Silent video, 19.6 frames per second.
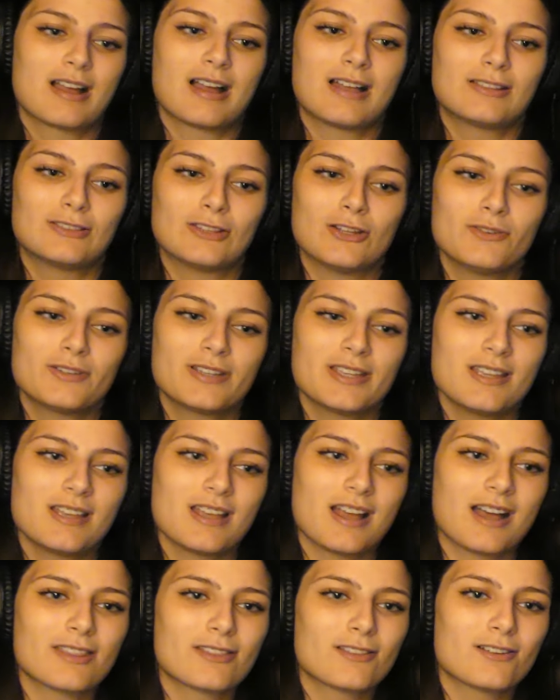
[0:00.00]

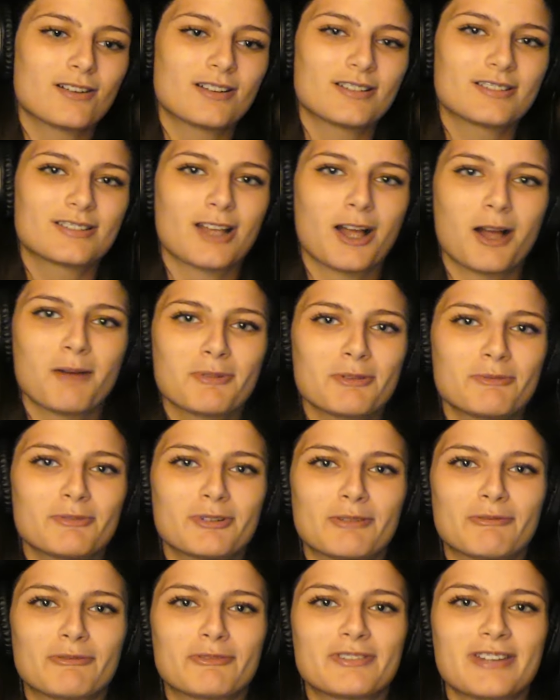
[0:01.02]
Loki, I thought Tommy
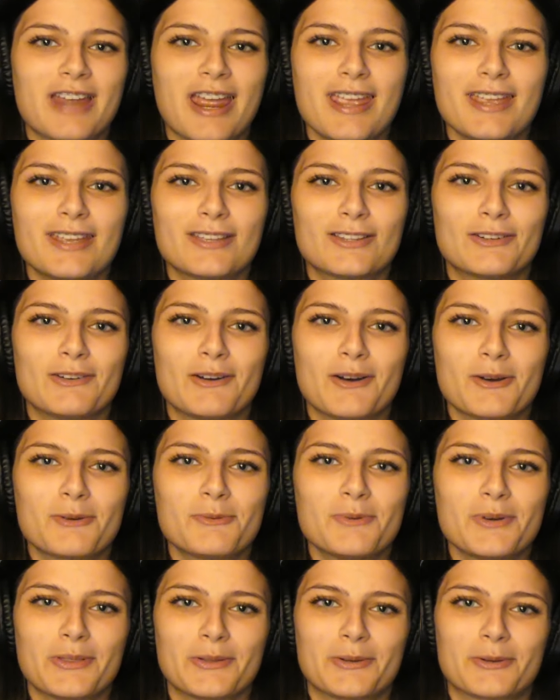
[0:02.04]
would have taken the dog
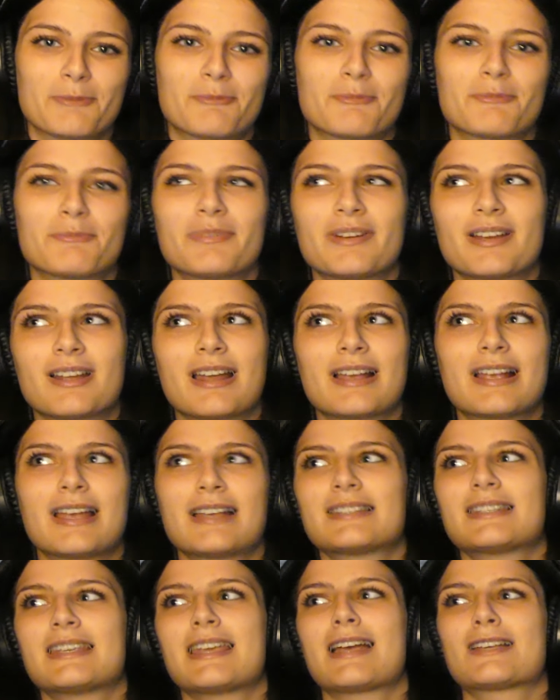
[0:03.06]
with him, but I
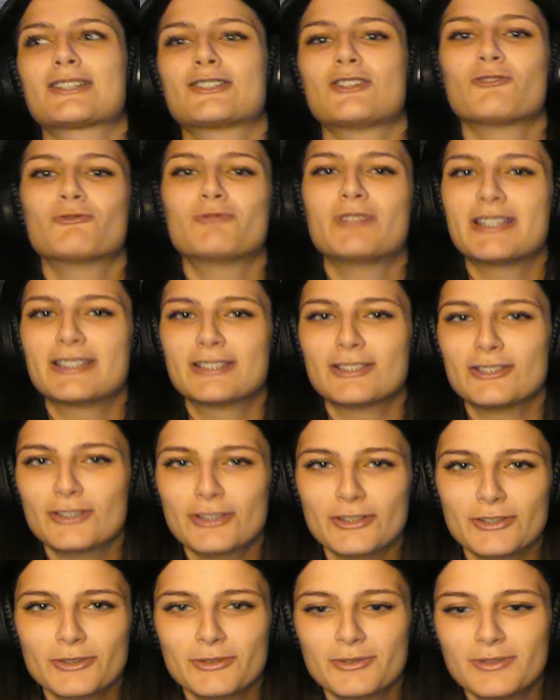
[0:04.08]
guess he has no reason
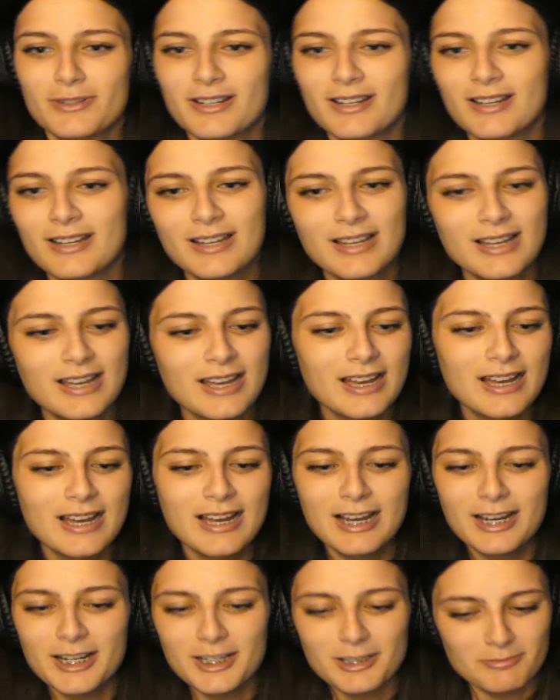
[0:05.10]
to.
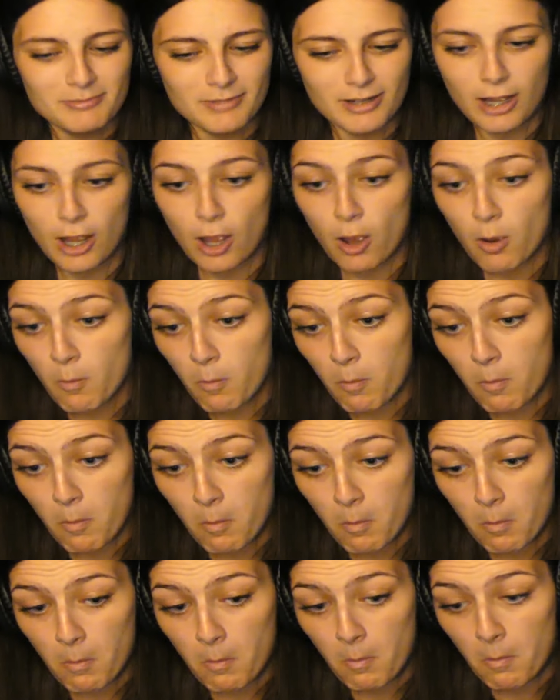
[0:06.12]
But
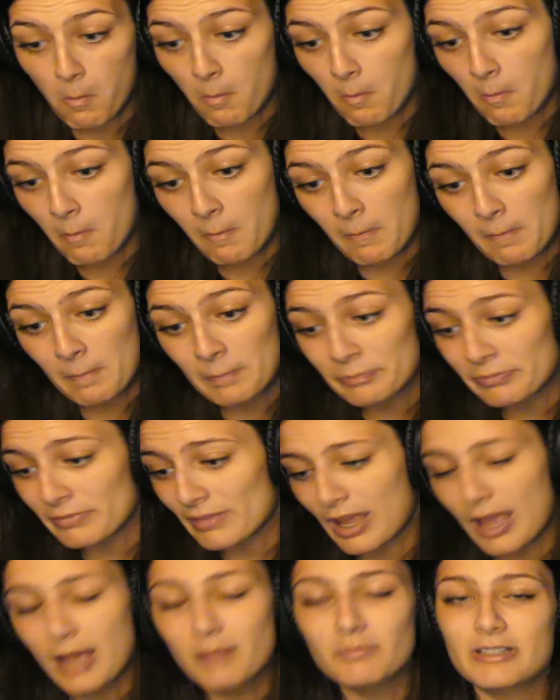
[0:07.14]

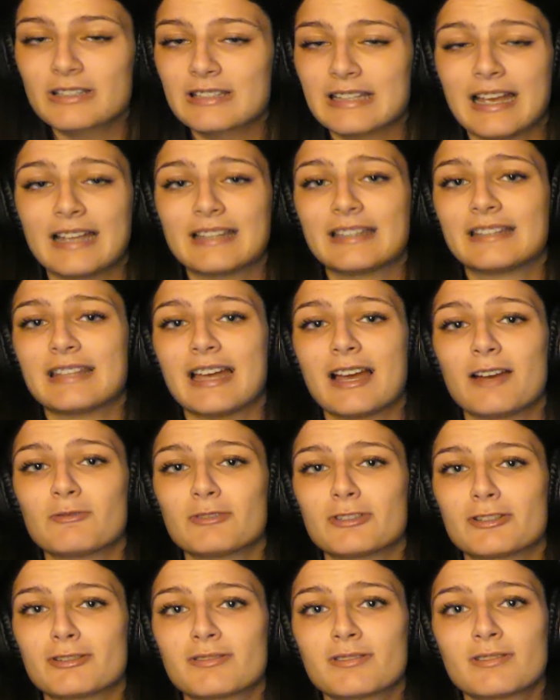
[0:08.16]
I'm just sad that that
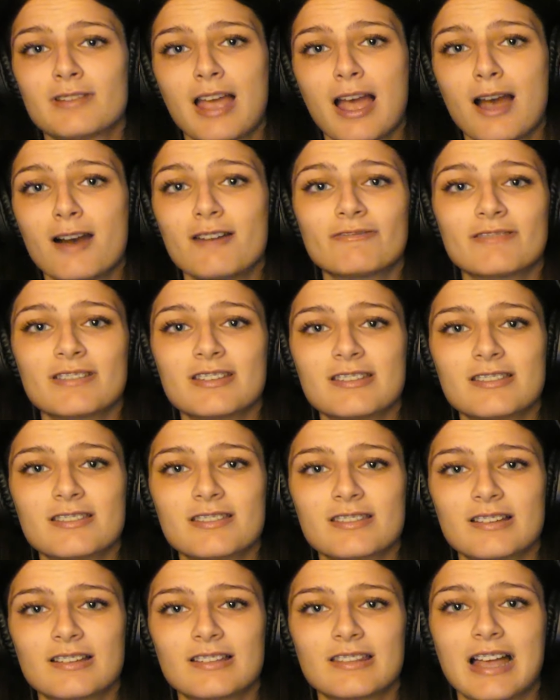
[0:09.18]
was Alfie's
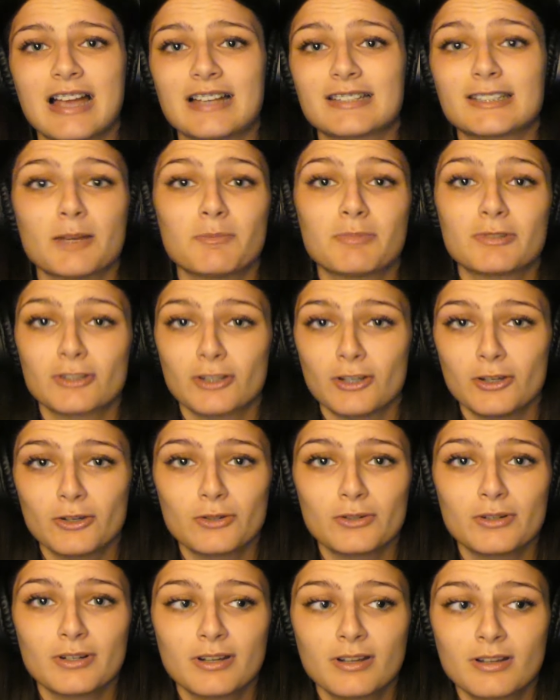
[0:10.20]
last
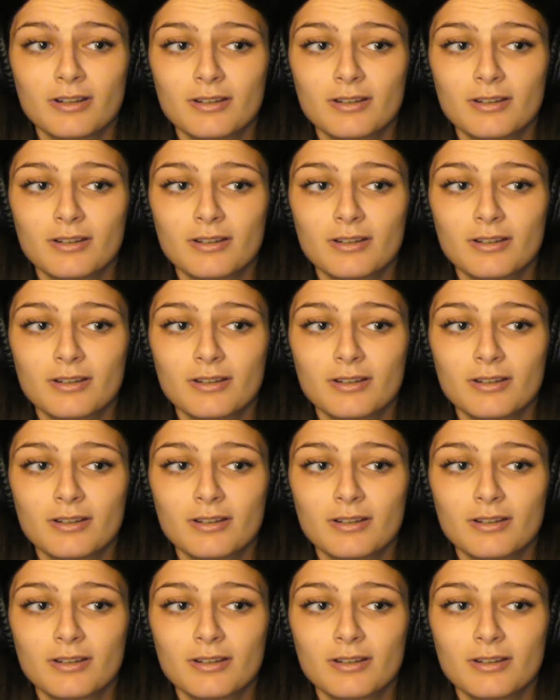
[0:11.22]
episode.